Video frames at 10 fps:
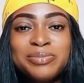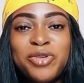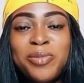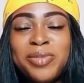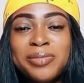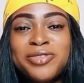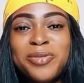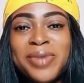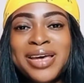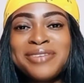problems for
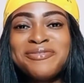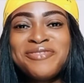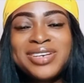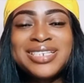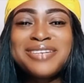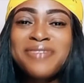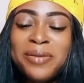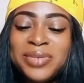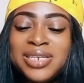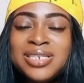my friends and
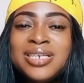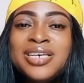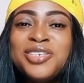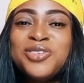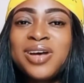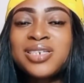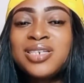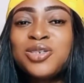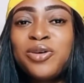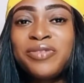family to
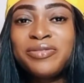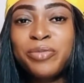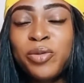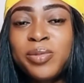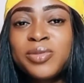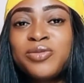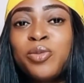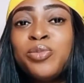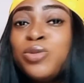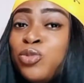actually solving problems
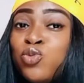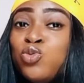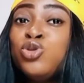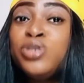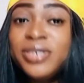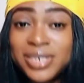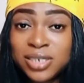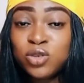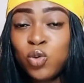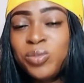for people who
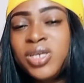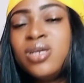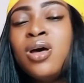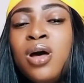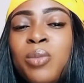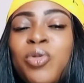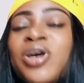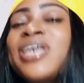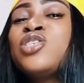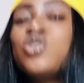didn't know me but
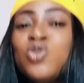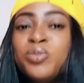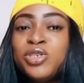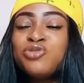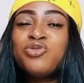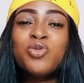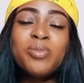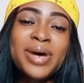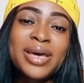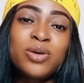get to know me through
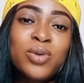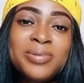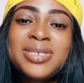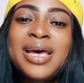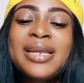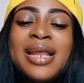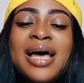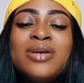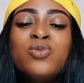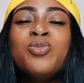my website,
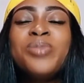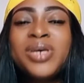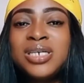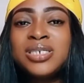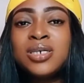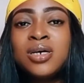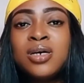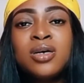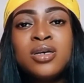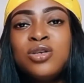and who paid,
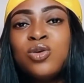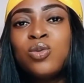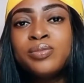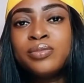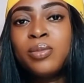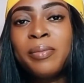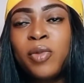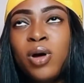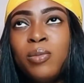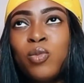you know,
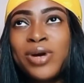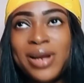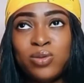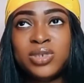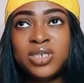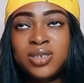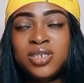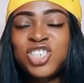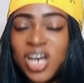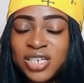um, what I was
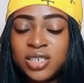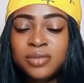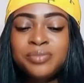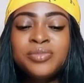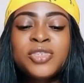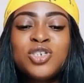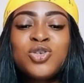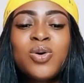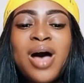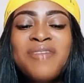charging.
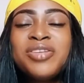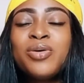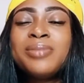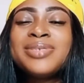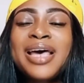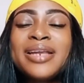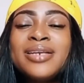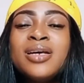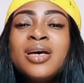So having a website